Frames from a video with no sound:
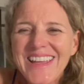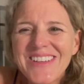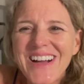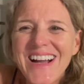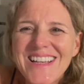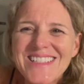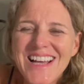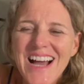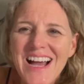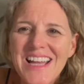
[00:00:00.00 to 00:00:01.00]
you guys,
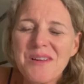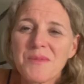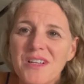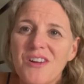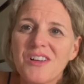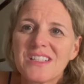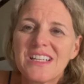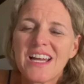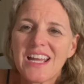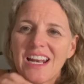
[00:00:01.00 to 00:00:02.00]
I am gonna call it a
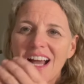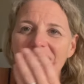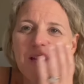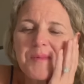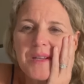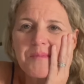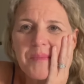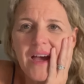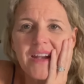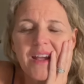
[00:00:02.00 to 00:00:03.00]
night. I am in
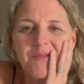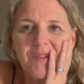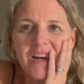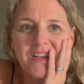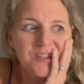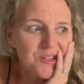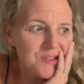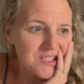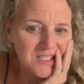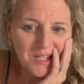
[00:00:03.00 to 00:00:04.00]
bed and ready to go
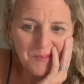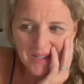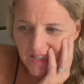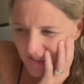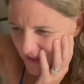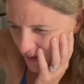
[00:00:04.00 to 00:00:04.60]
to sleep, and it is